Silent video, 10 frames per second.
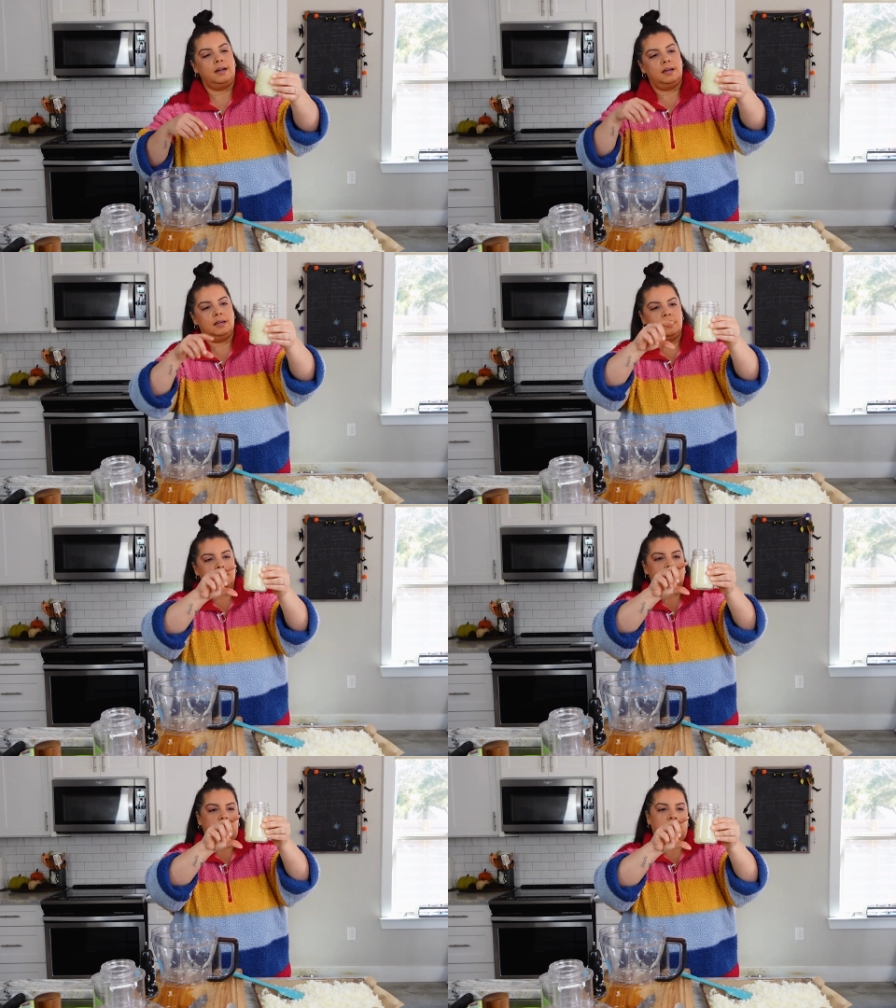
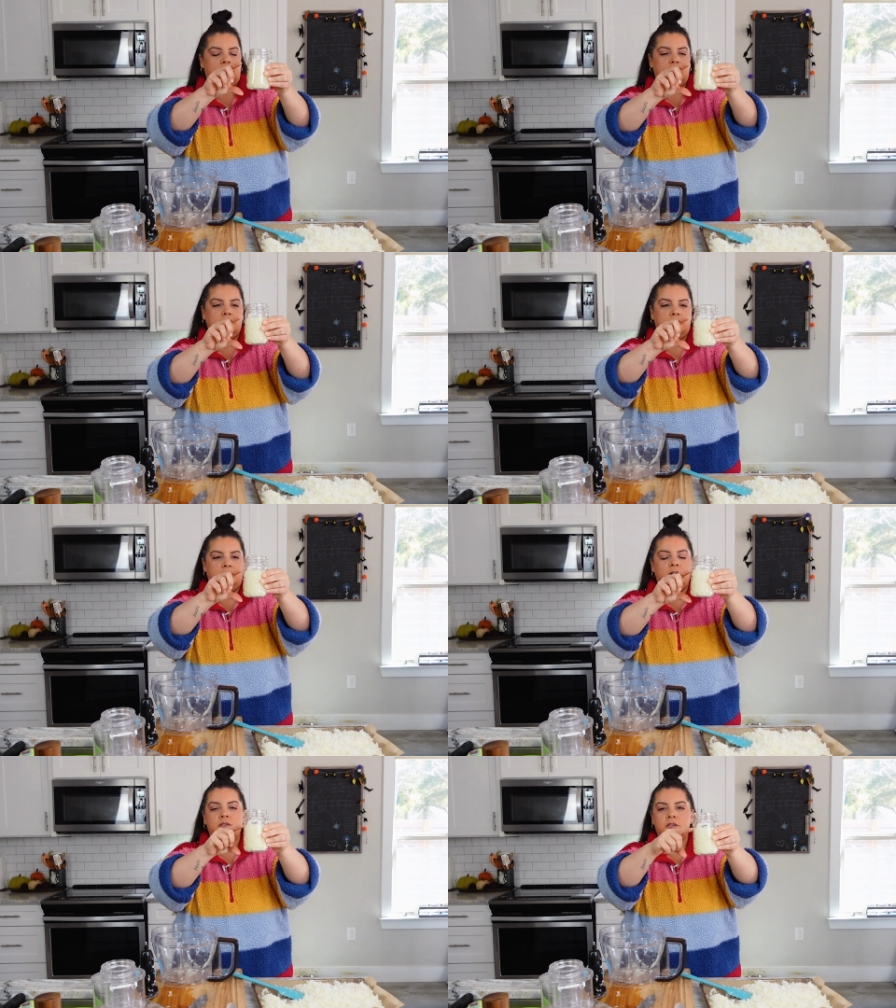is like
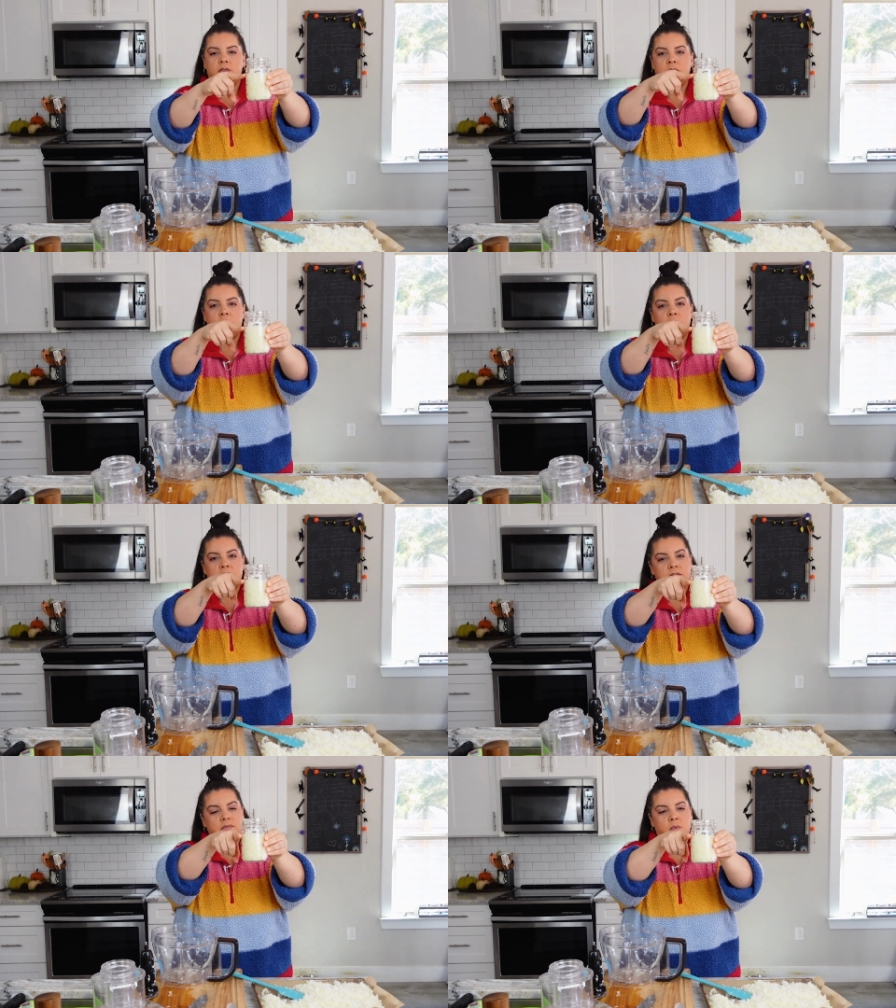filled
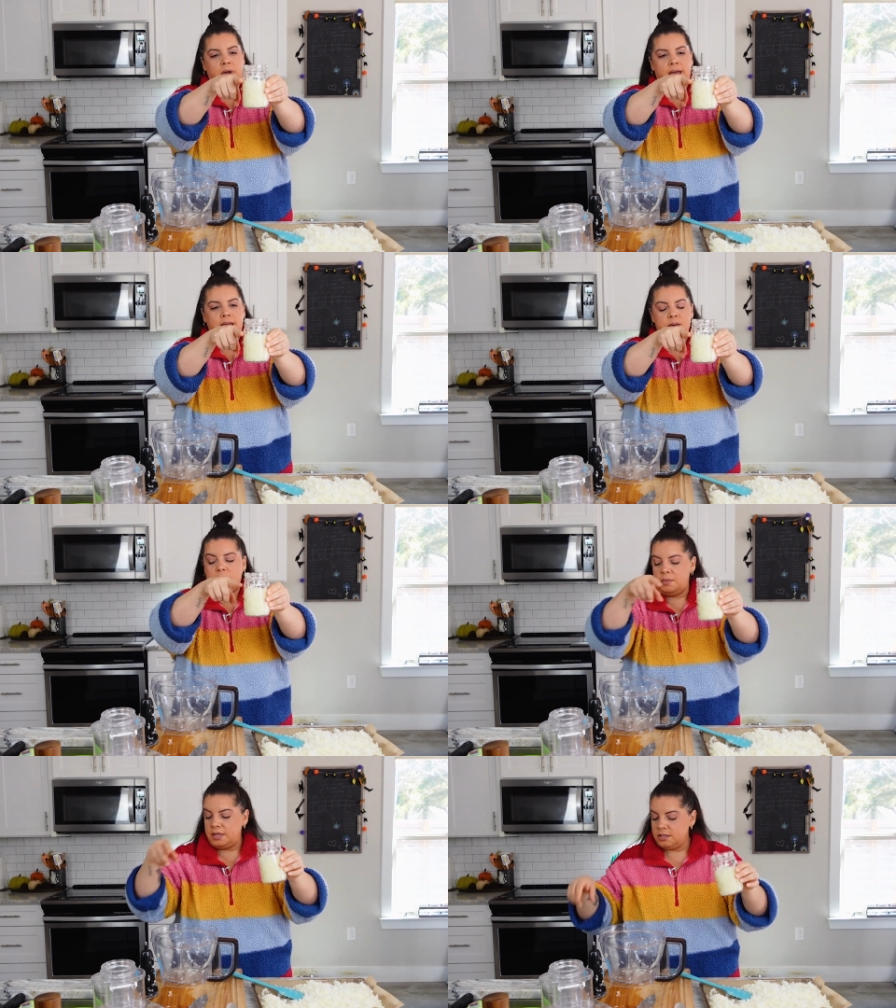3/4 of the way in
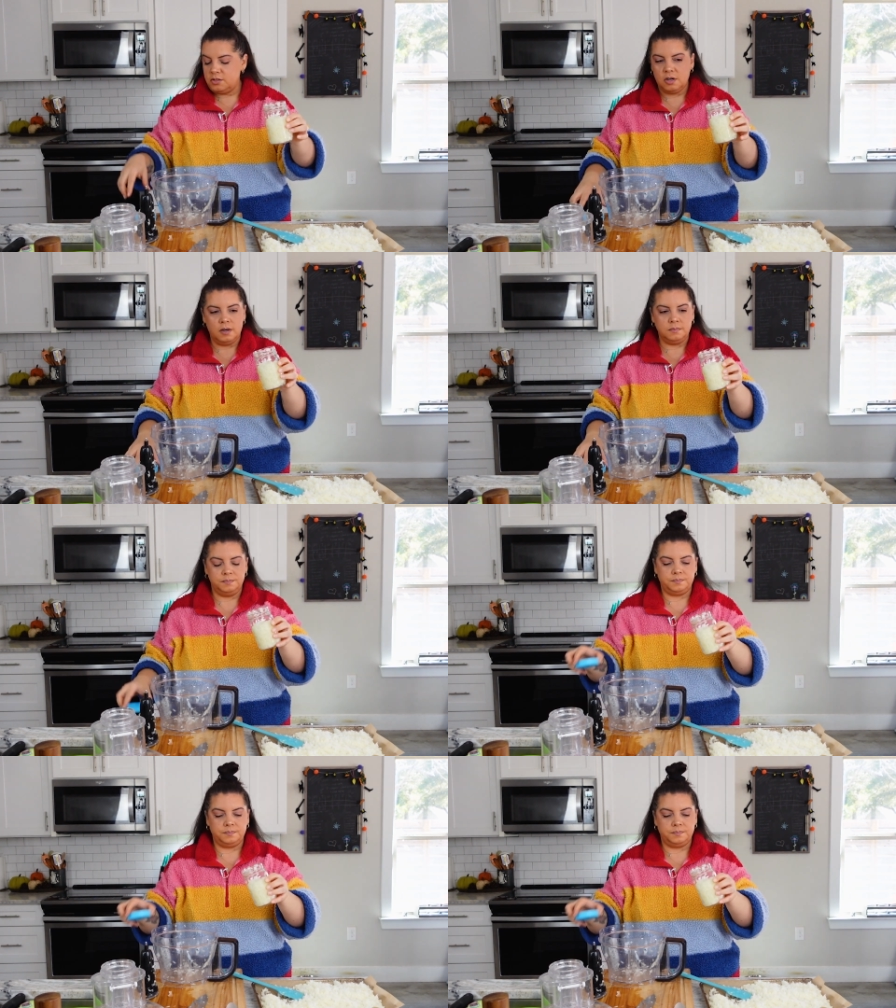my mason jar.